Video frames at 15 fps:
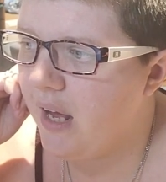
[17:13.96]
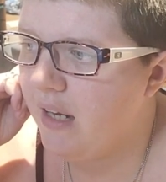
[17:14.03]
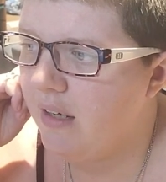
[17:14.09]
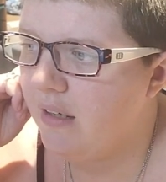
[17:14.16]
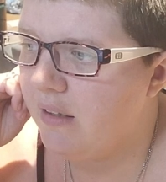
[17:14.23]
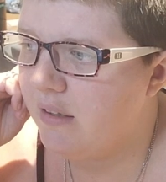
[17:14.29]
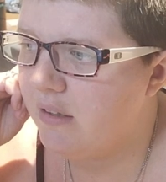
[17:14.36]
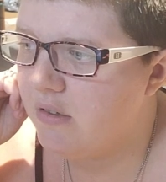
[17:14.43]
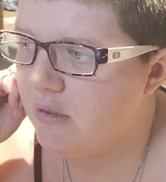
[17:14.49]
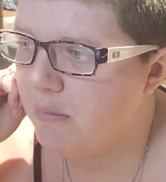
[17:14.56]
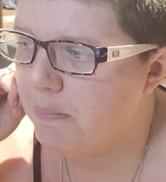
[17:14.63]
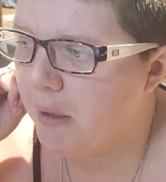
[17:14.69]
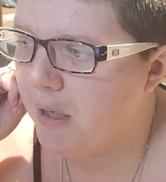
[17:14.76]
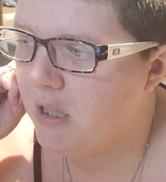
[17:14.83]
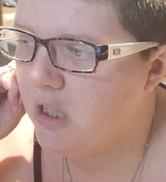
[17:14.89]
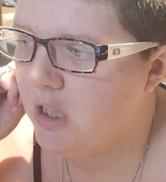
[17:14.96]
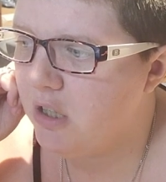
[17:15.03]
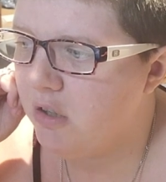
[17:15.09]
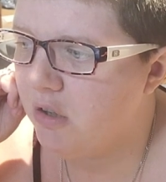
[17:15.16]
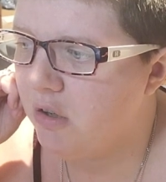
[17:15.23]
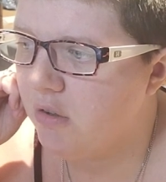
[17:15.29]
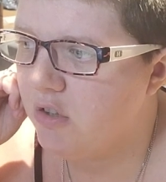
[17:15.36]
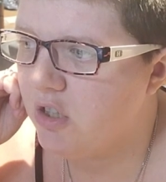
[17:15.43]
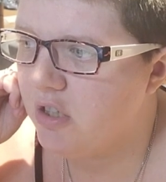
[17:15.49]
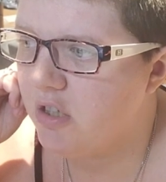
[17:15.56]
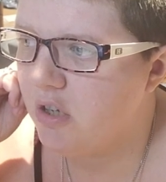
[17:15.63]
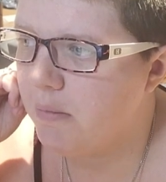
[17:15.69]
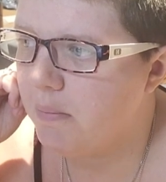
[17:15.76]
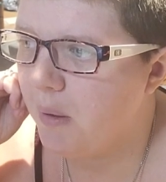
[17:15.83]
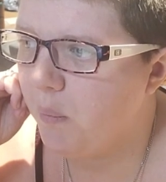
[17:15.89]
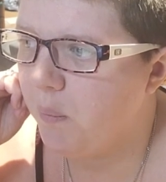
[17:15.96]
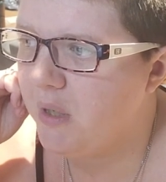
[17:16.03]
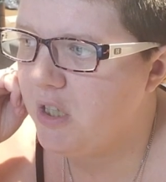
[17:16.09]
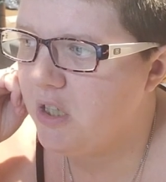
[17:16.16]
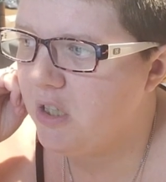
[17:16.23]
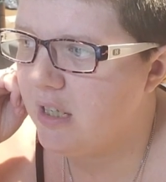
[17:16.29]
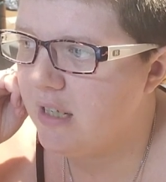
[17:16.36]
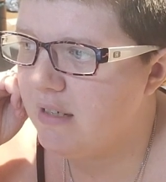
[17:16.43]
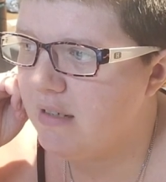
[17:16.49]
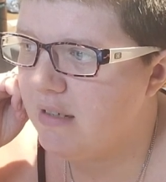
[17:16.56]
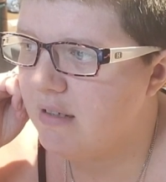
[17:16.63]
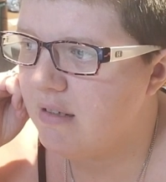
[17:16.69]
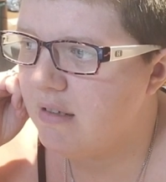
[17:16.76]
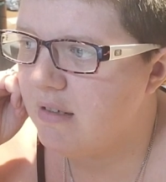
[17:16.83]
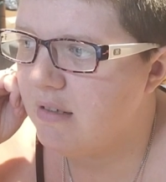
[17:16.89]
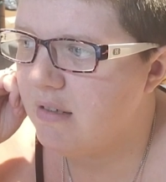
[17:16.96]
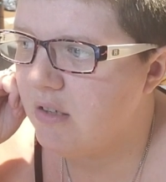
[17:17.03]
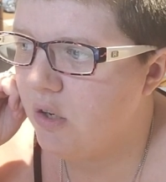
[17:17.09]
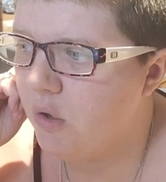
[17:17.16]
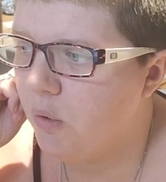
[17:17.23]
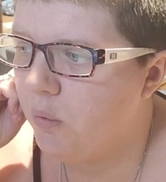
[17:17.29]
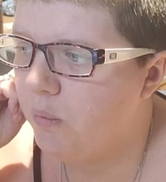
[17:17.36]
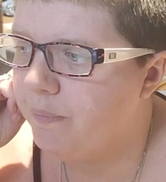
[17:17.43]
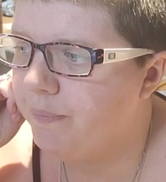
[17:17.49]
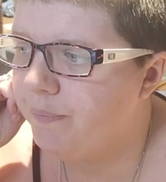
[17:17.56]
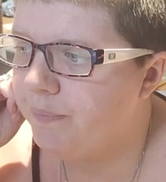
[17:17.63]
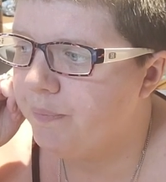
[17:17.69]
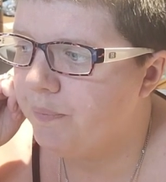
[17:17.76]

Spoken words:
and there's a bunch here just on my wish list. So